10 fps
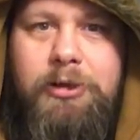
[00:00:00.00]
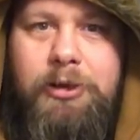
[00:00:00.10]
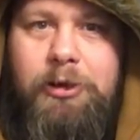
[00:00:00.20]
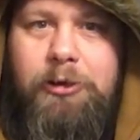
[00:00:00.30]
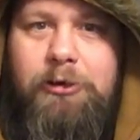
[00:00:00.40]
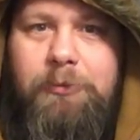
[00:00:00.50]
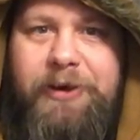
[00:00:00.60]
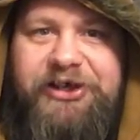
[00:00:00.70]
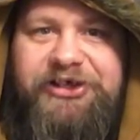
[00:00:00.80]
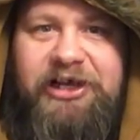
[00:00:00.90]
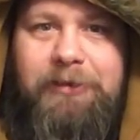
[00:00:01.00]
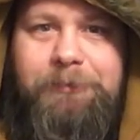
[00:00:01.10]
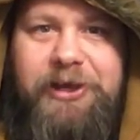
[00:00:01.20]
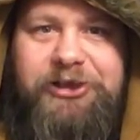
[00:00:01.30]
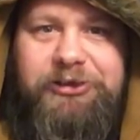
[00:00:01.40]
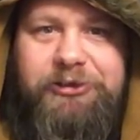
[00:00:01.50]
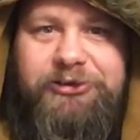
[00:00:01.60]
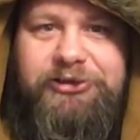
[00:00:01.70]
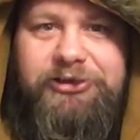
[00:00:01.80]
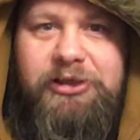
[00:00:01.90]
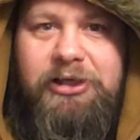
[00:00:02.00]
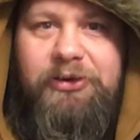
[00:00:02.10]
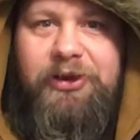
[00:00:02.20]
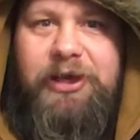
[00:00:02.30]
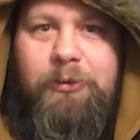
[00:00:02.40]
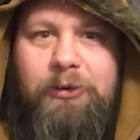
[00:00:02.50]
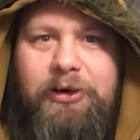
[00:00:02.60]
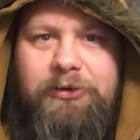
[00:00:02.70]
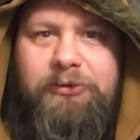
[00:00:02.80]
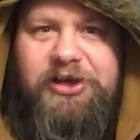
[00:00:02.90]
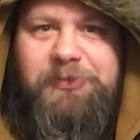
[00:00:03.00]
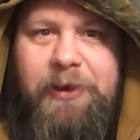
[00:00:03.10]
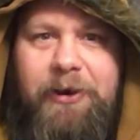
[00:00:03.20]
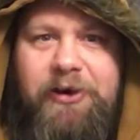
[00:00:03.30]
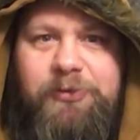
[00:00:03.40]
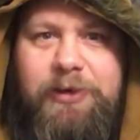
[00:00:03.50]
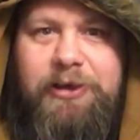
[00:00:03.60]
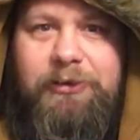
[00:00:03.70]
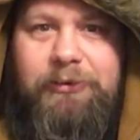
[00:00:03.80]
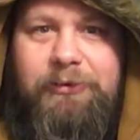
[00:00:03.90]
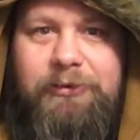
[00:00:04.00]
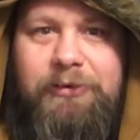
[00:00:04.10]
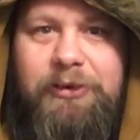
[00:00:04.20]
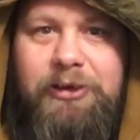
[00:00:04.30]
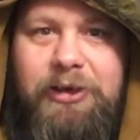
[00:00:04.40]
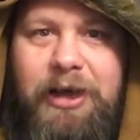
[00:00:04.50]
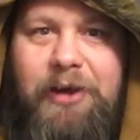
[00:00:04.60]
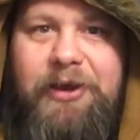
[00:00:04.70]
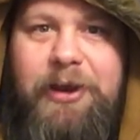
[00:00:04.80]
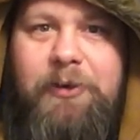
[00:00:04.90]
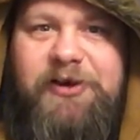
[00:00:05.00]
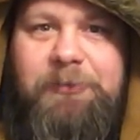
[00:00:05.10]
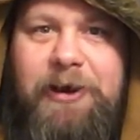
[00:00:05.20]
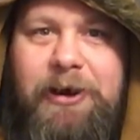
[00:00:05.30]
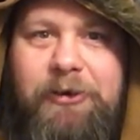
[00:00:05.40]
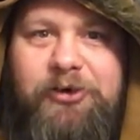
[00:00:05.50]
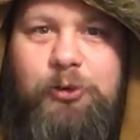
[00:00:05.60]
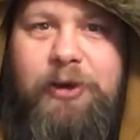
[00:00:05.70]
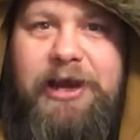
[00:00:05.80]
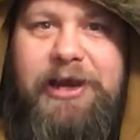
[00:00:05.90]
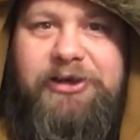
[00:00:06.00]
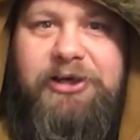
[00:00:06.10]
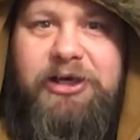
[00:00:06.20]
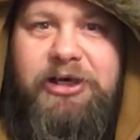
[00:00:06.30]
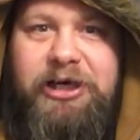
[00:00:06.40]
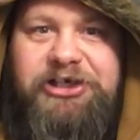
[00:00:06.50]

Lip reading: Oh, but Asylum Pictures, they were inspired as well. And they were inspired to create a